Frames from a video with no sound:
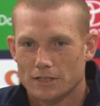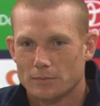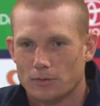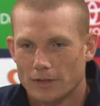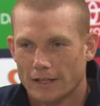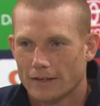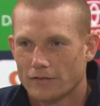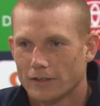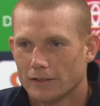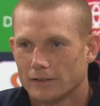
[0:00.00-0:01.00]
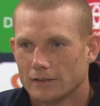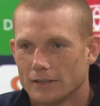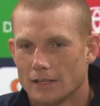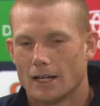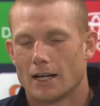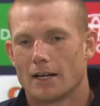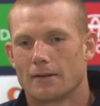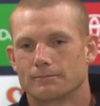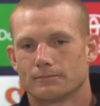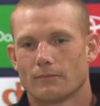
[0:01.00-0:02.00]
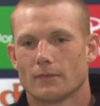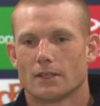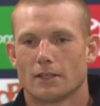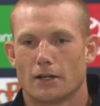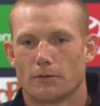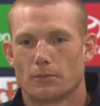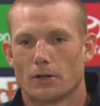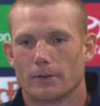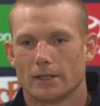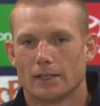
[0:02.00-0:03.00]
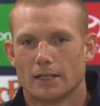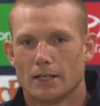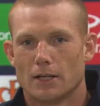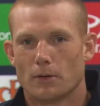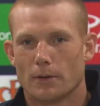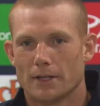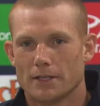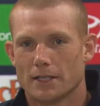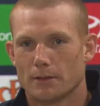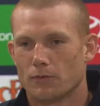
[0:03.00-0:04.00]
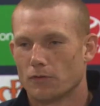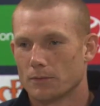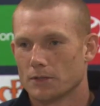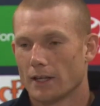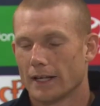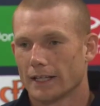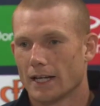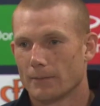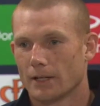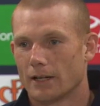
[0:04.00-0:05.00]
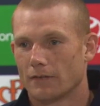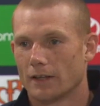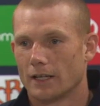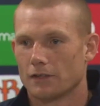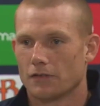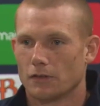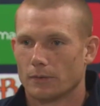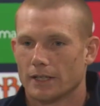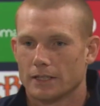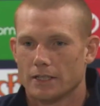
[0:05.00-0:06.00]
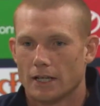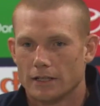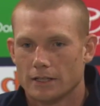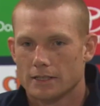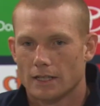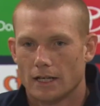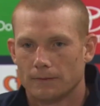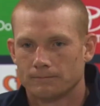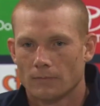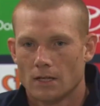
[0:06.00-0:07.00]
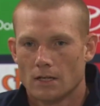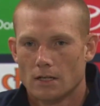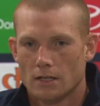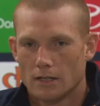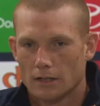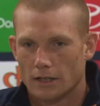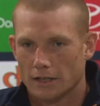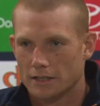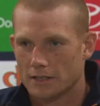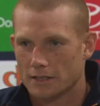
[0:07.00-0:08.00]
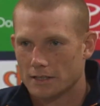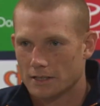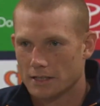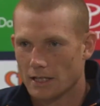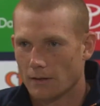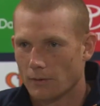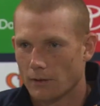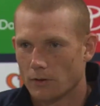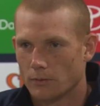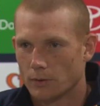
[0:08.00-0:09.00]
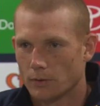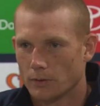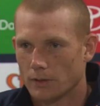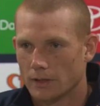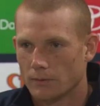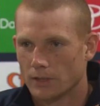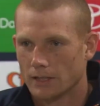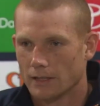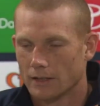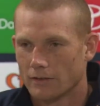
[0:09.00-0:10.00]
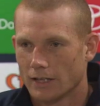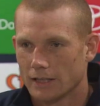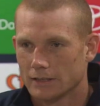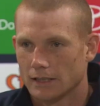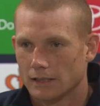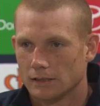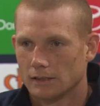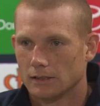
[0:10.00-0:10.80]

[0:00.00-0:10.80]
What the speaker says: disappointing effort, and you know, probably didn't see a performance like that coming after the last few weeks. So it is, you know, consistency something we want to build, and we didn't deliver that yesterday.